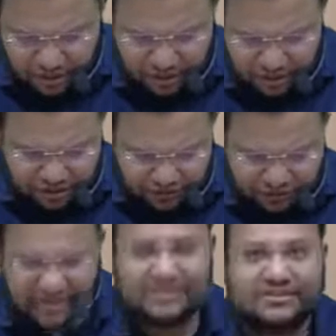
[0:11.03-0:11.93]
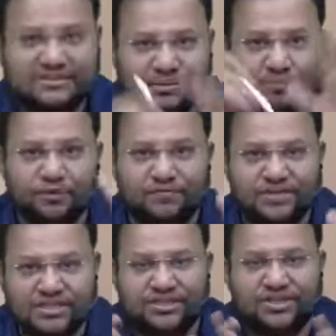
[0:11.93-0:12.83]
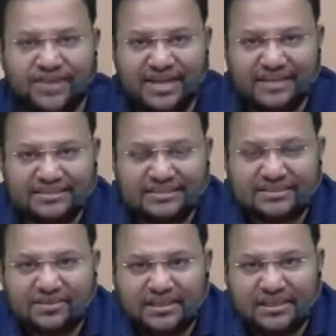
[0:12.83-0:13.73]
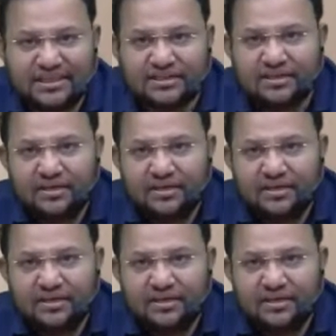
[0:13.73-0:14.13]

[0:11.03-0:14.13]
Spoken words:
So first some provisions of AS 13,